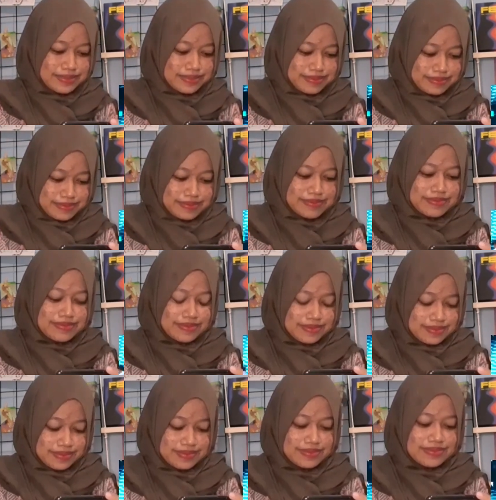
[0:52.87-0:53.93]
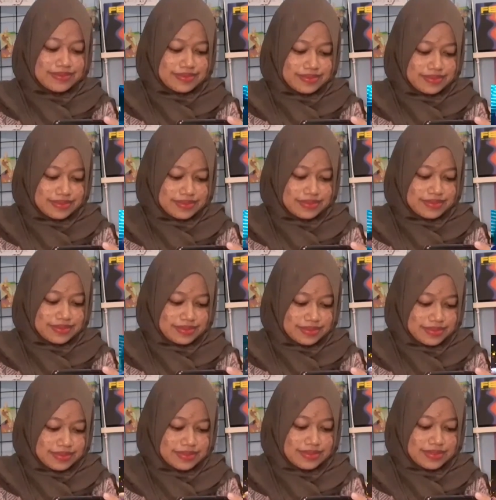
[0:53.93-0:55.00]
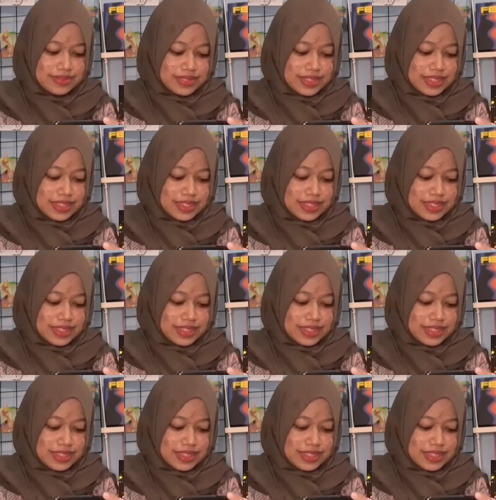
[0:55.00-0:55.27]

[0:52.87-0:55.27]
(silence)